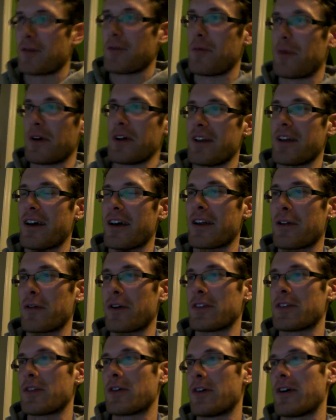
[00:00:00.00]
But
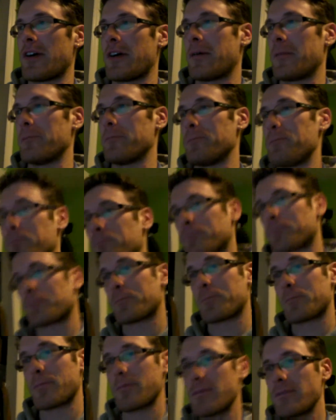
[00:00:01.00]
anyway, so
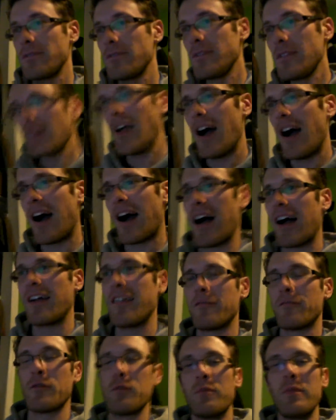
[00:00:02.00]

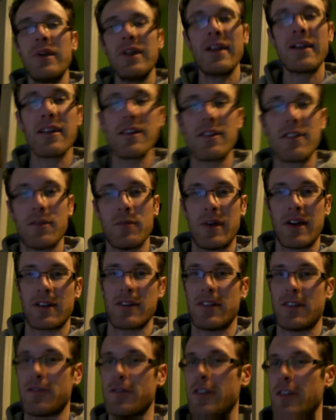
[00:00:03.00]
I've been meaning to make
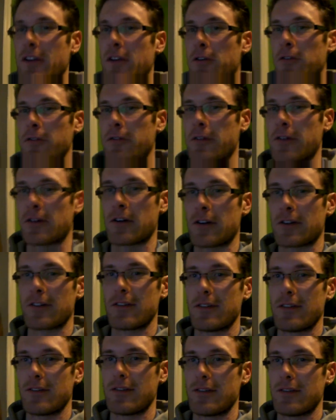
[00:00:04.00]
this video for
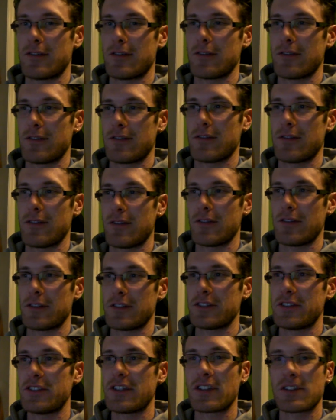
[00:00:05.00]

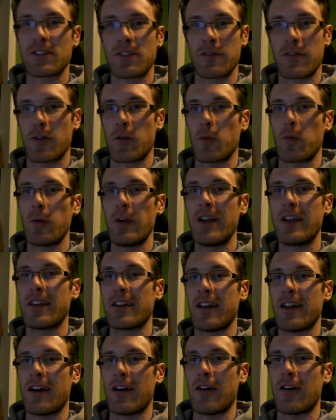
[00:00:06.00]
just over a week
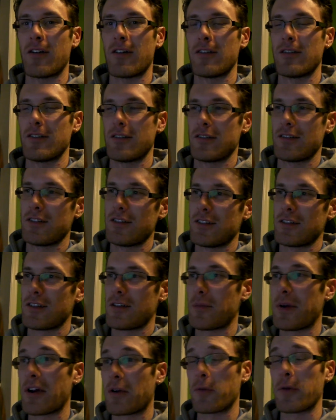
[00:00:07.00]
now,
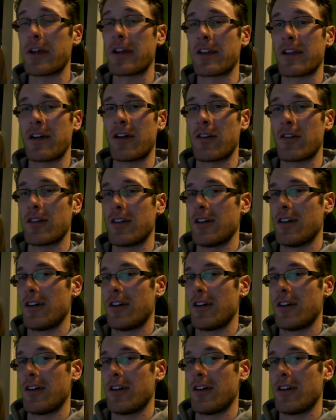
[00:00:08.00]
about a week now.